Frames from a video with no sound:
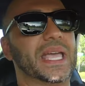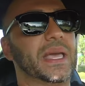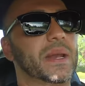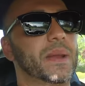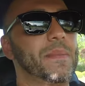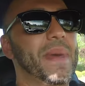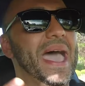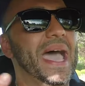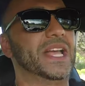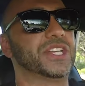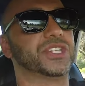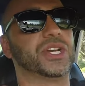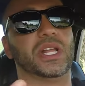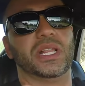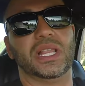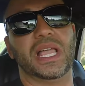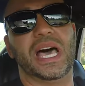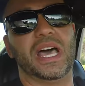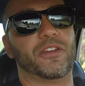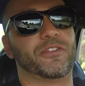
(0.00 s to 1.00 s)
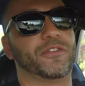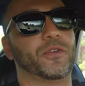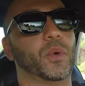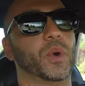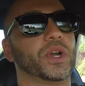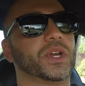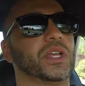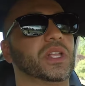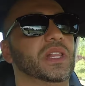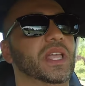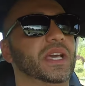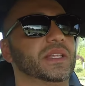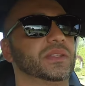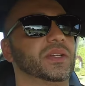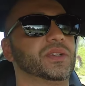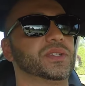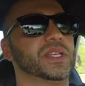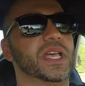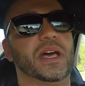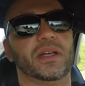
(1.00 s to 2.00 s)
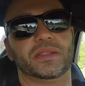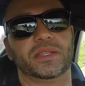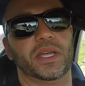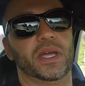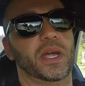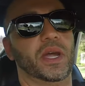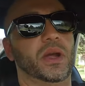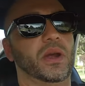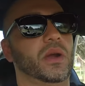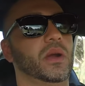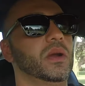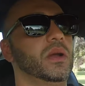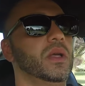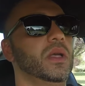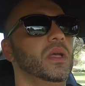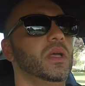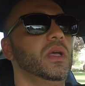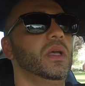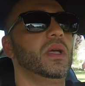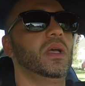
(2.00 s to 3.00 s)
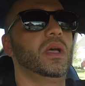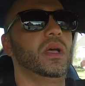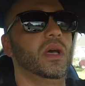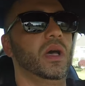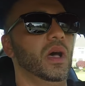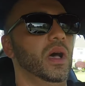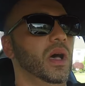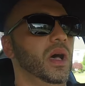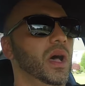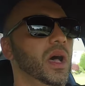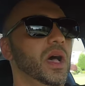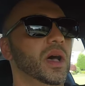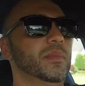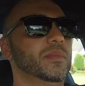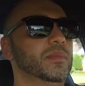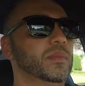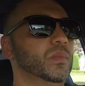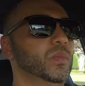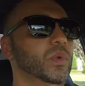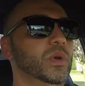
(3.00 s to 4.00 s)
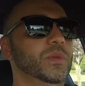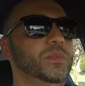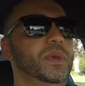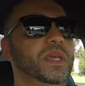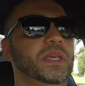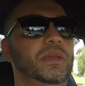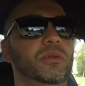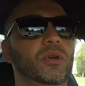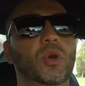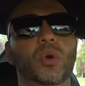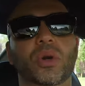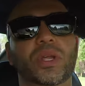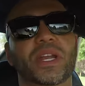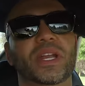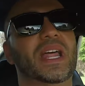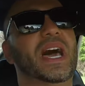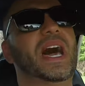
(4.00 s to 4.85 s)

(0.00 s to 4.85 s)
can imagine a lot of Ford collectors out there um, would be hooting and